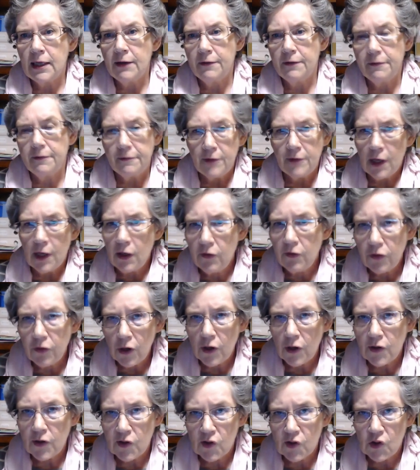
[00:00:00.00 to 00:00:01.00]
if none of
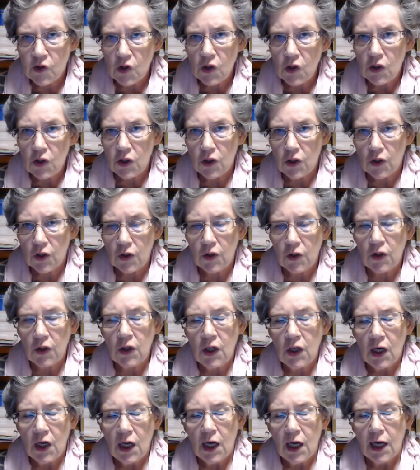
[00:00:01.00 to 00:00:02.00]
those suit
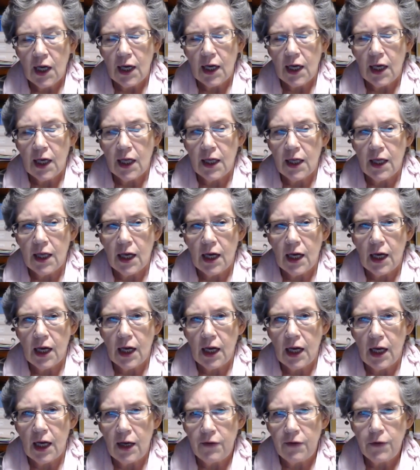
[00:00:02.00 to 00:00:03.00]
you,
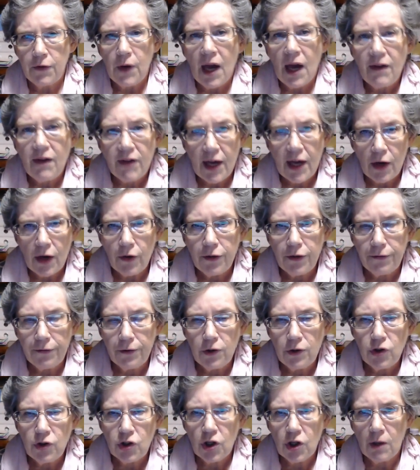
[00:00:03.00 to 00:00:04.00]
if you have a health
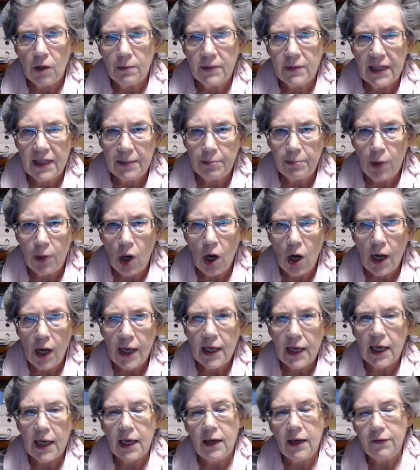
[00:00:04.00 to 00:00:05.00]
food shop
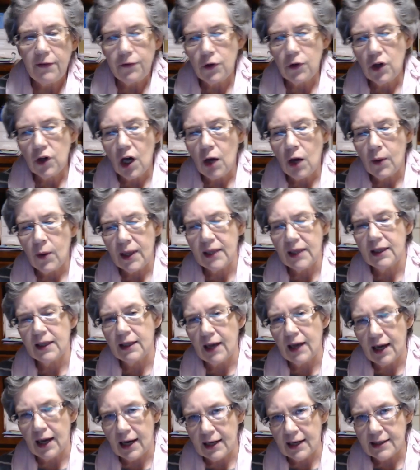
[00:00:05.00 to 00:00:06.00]
nearby, if you go in
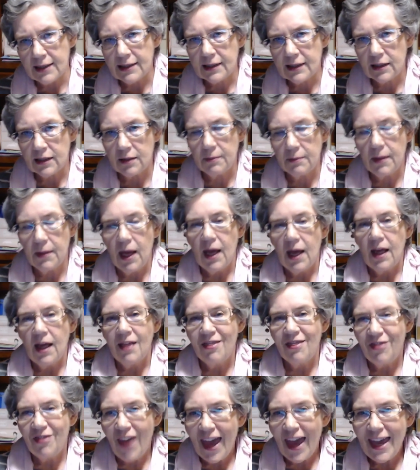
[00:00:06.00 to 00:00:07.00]
and ask them,
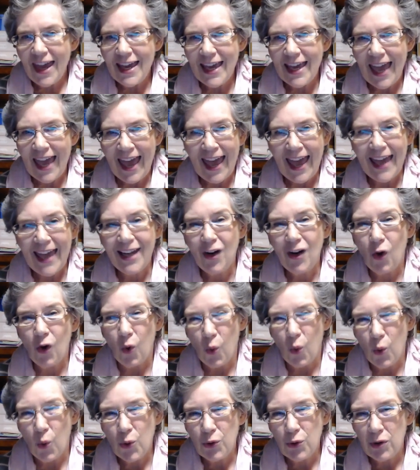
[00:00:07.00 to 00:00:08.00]
they can
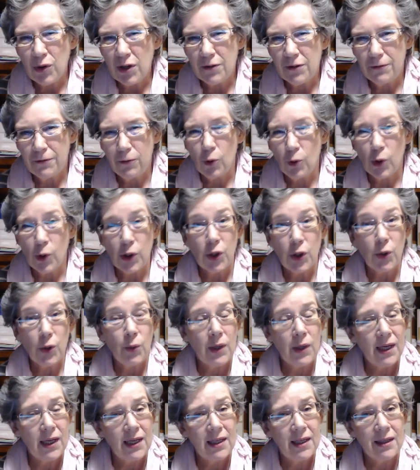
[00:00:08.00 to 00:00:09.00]
order it for
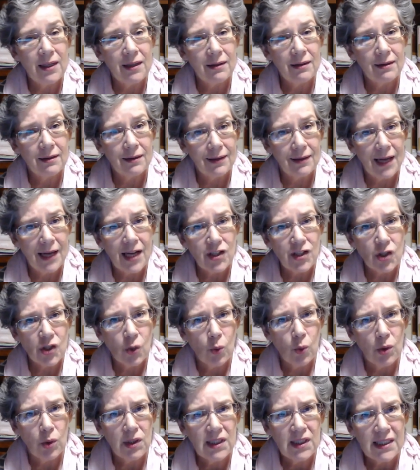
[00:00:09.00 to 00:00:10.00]
you in larger
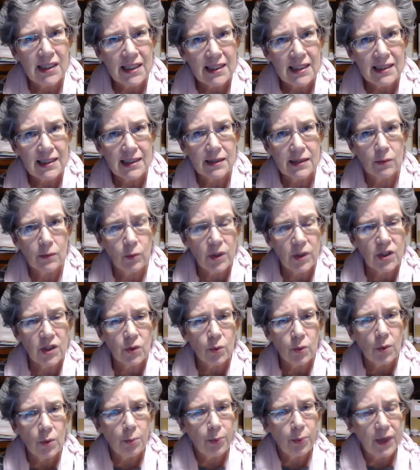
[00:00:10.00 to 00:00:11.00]
quantities,
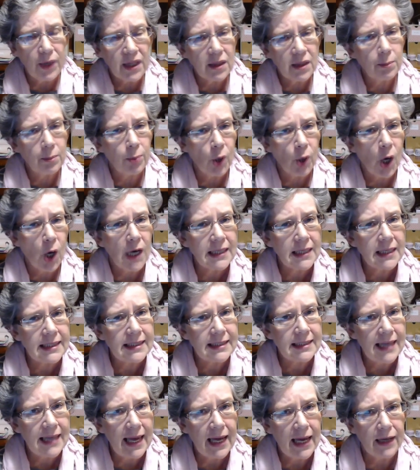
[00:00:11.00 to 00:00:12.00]
which will bring the price
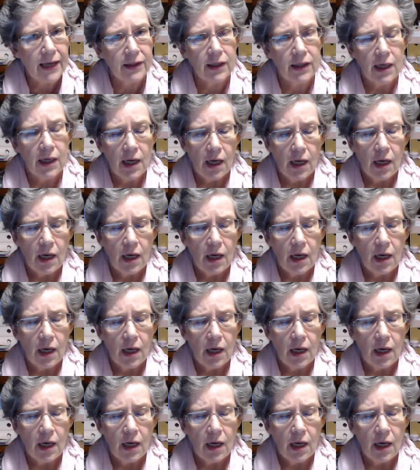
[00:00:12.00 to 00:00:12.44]
down.